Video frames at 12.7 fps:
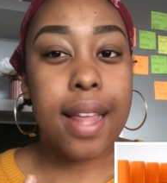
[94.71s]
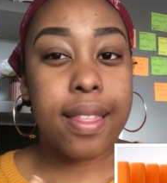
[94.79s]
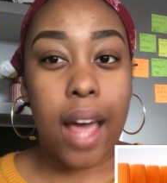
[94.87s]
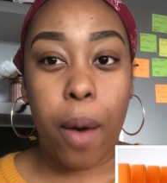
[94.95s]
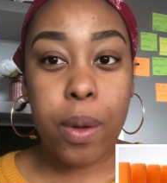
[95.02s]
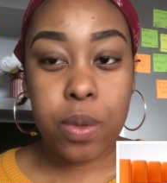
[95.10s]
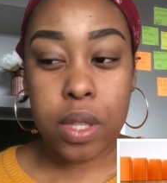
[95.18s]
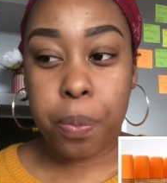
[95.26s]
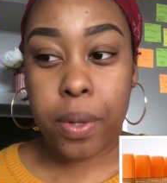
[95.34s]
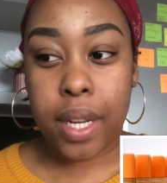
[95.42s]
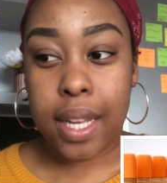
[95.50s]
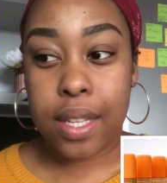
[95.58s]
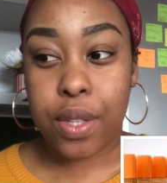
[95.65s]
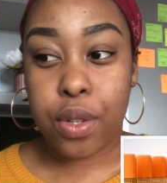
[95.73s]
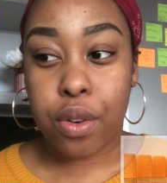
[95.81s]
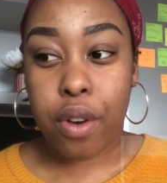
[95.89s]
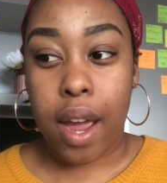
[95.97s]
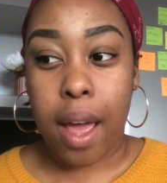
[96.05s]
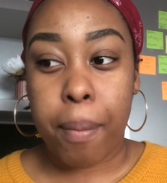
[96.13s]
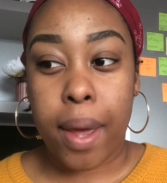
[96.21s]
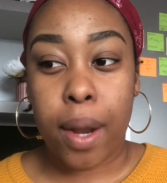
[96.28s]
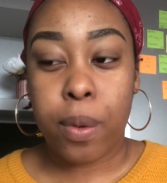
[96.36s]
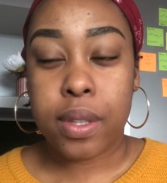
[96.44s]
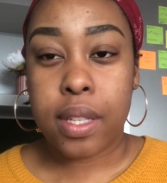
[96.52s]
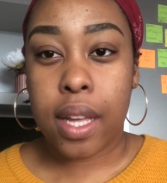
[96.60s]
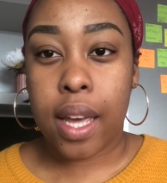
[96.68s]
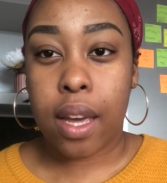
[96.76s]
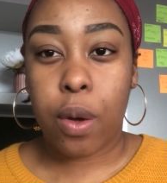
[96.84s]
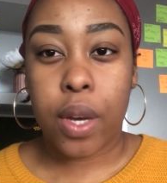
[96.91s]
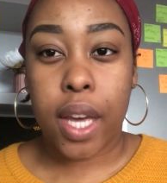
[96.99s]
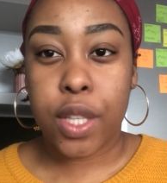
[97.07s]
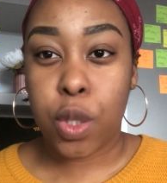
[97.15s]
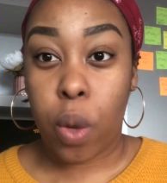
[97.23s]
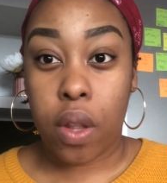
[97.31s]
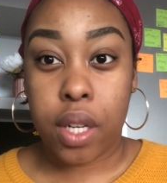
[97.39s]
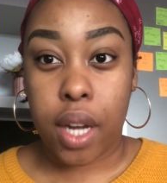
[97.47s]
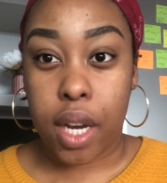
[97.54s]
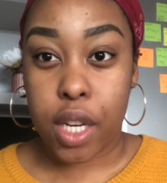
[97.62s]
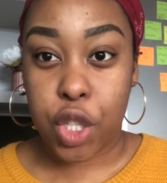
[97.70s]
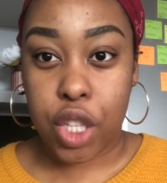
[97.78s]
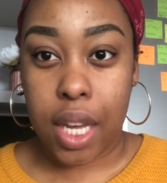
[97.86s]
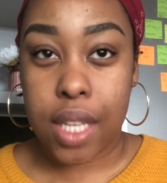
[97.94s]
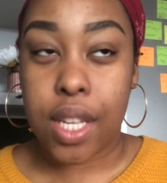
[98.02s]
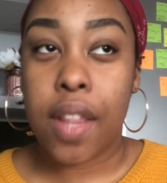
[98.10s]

That was what they put on Instagram, and I was like, okay, so we're the darker shades.